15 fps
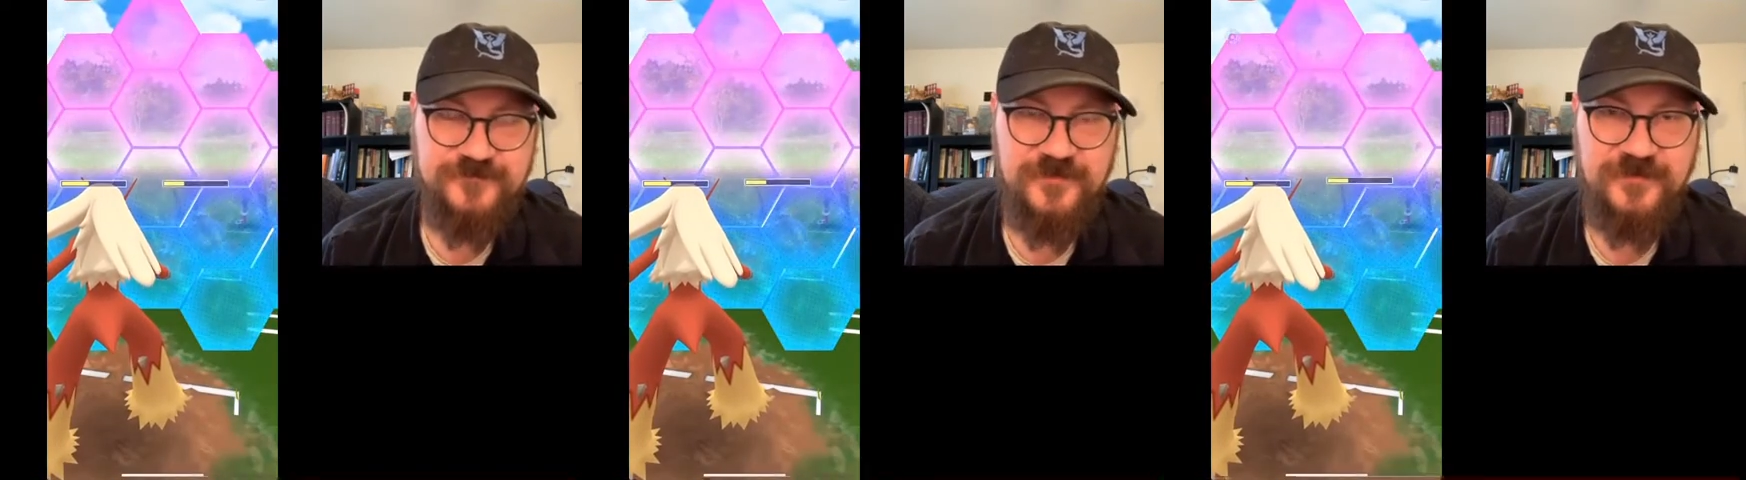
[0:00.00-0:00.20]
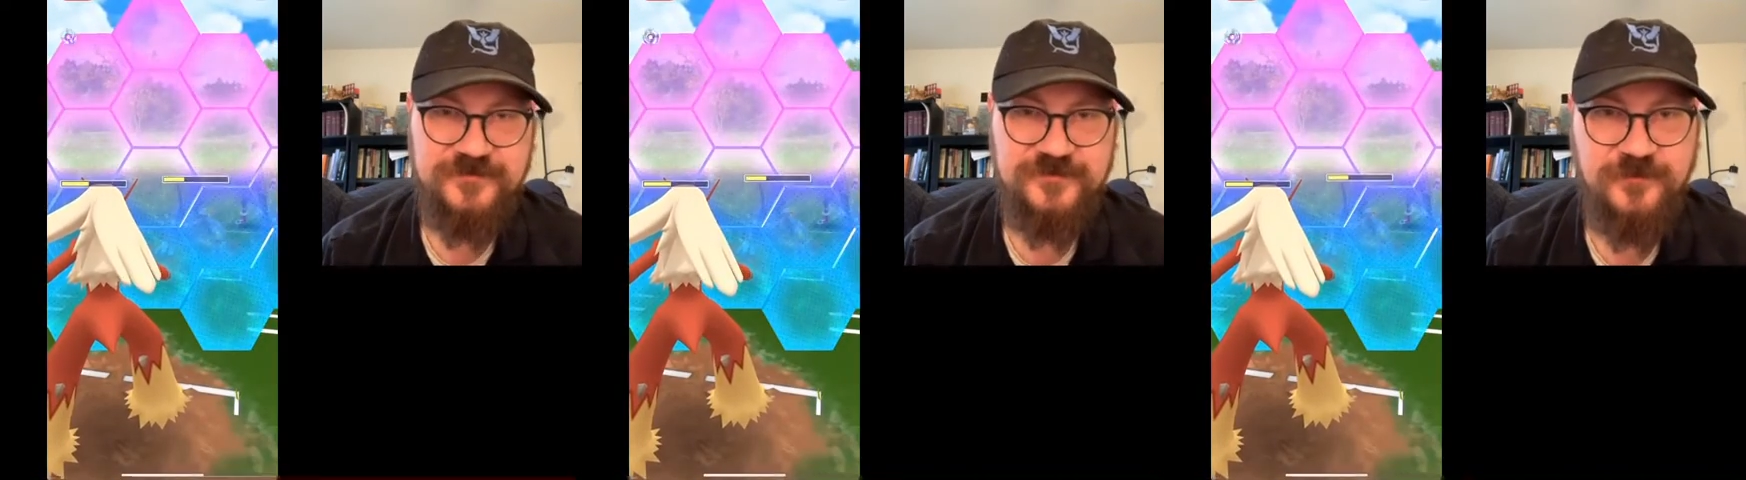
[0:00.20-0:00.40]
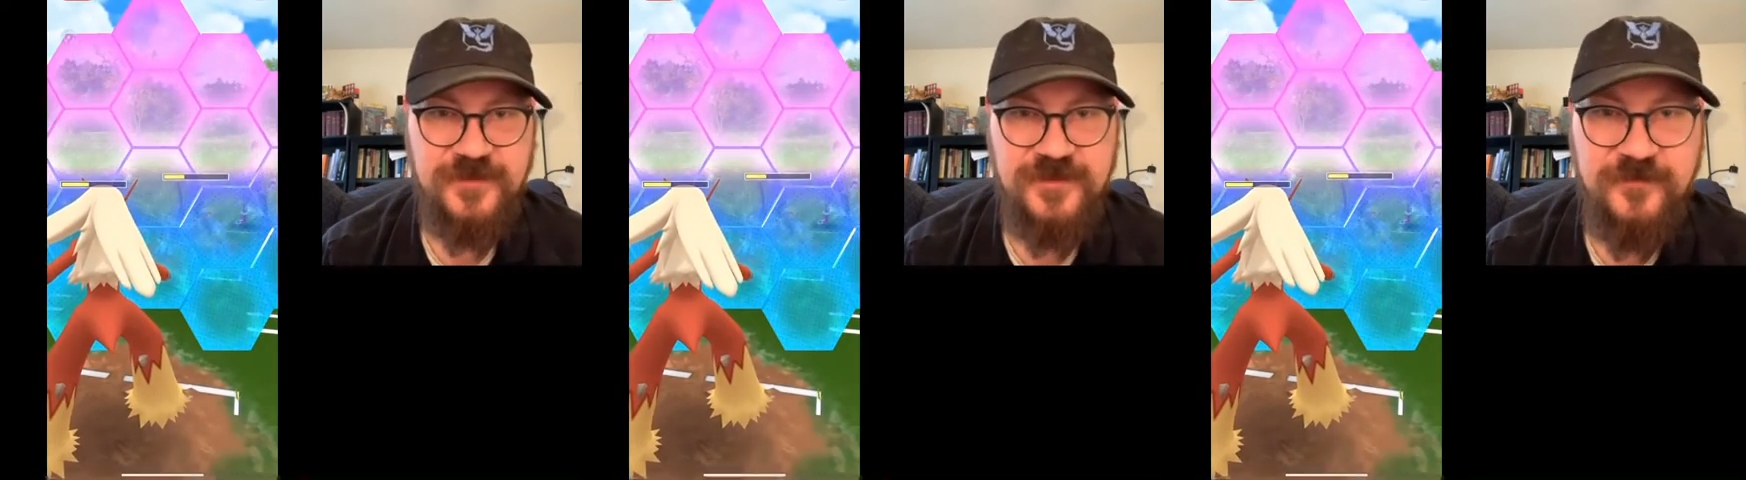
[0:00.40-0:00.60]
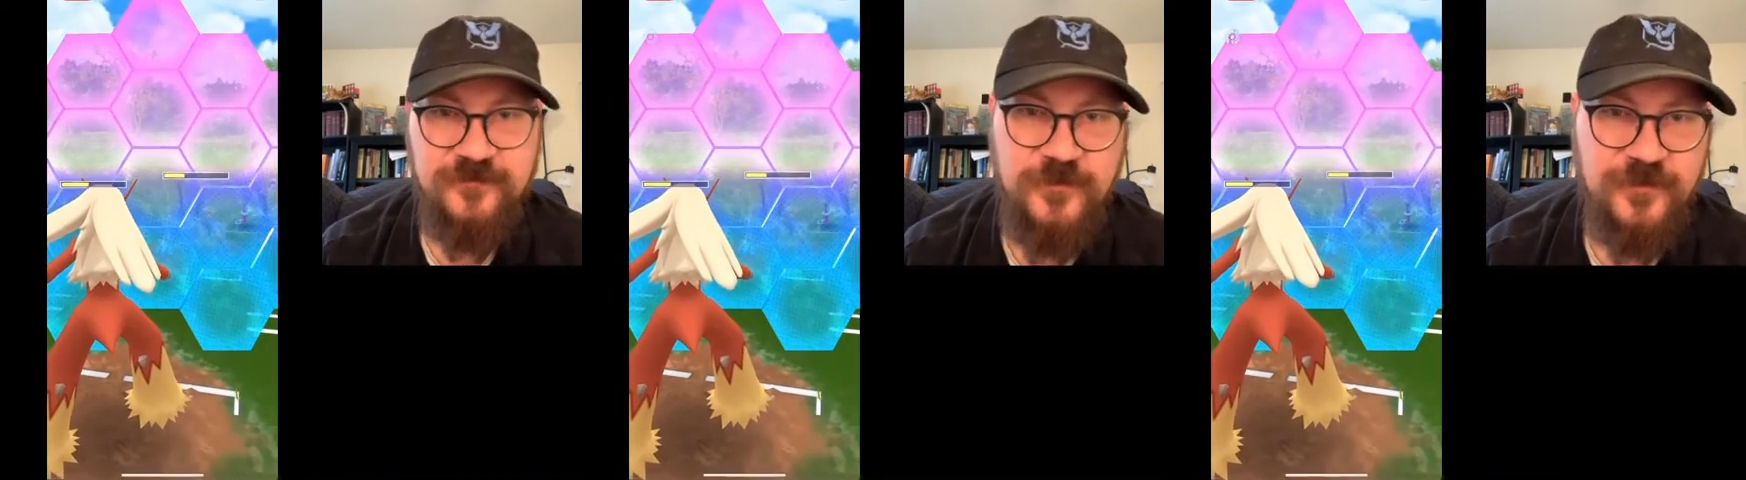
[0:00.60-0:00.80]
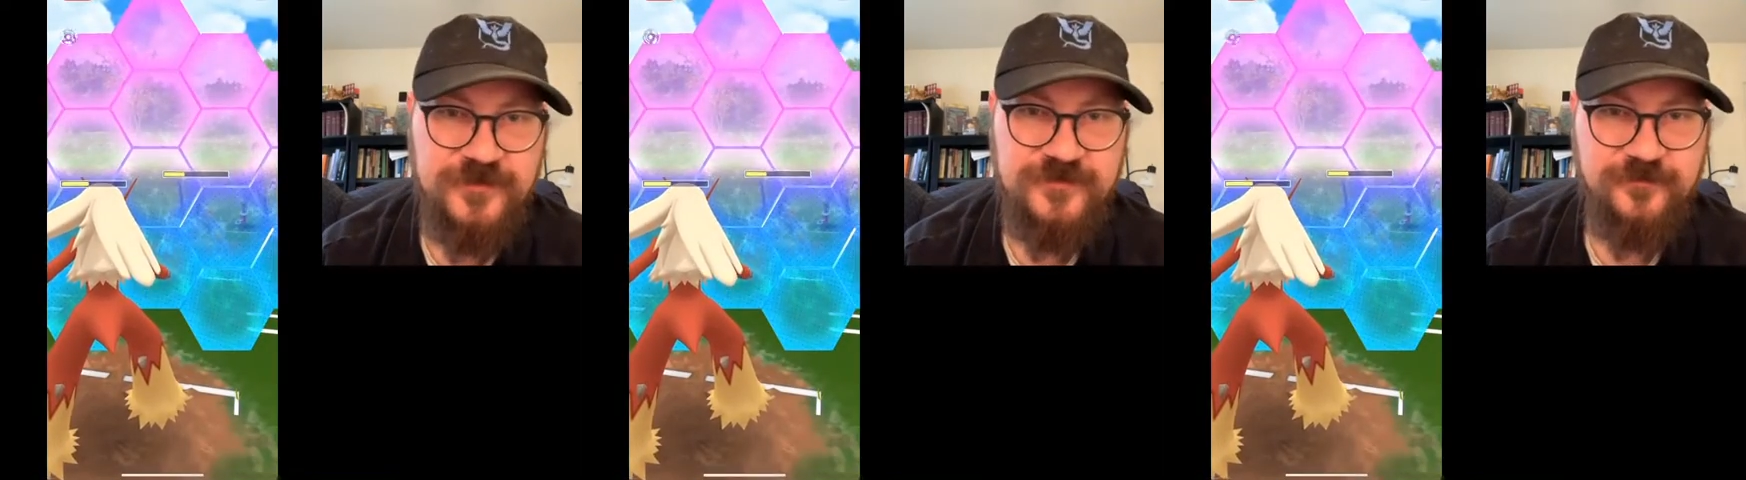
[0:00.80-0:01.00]
So I am
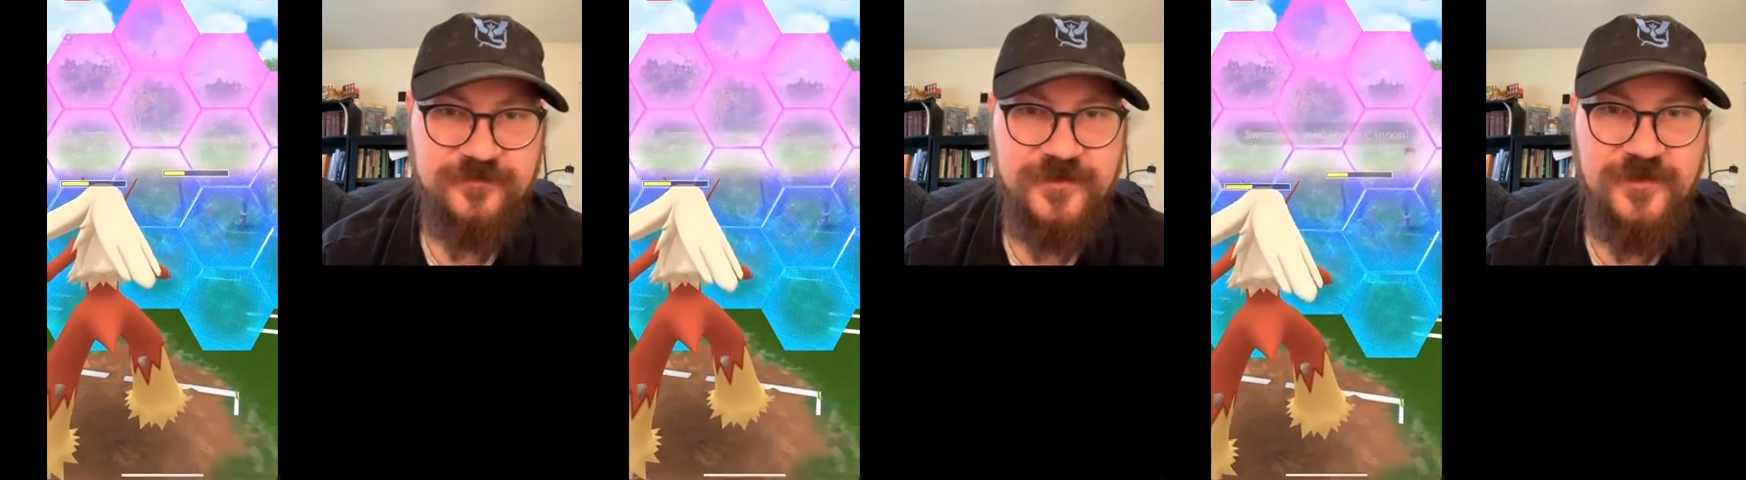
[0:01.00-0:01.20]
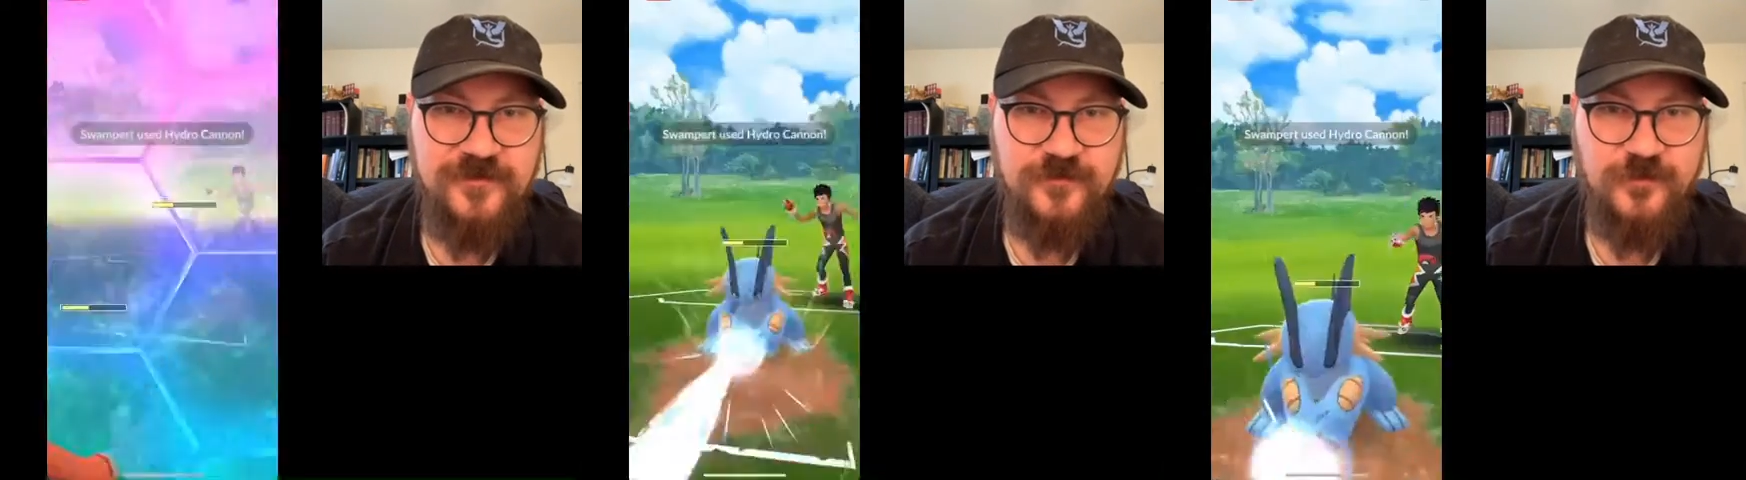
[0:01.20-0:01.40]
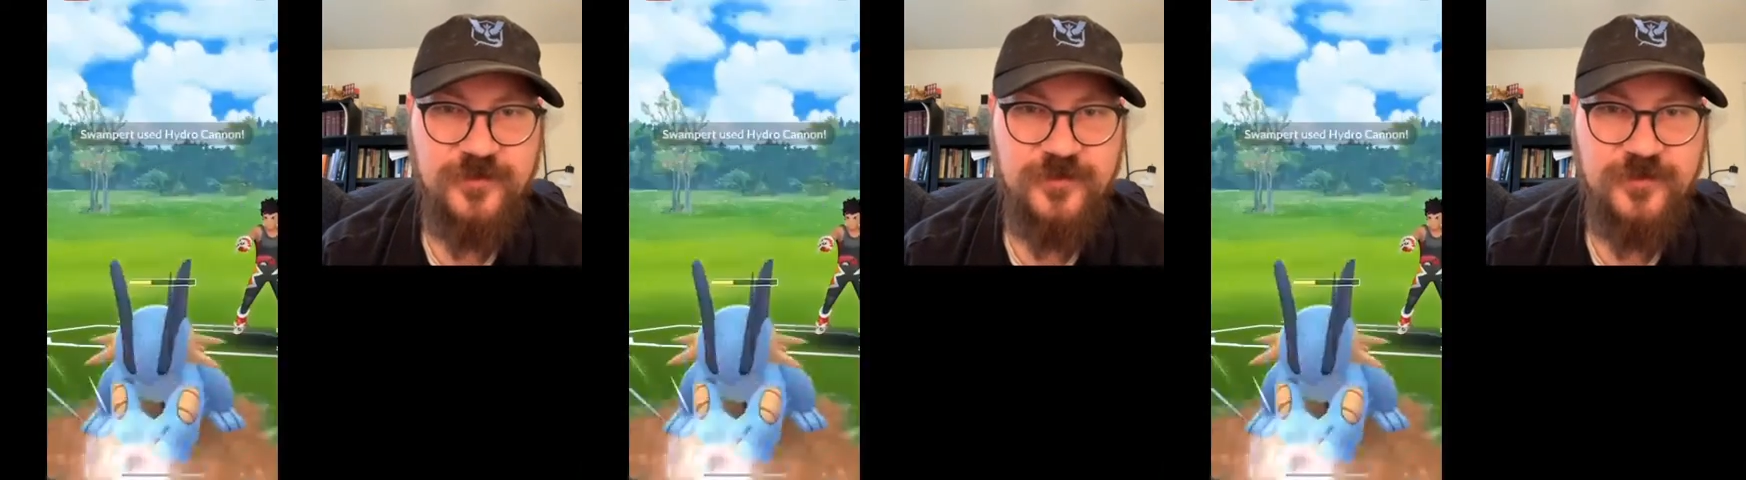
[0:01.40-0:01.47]
going to block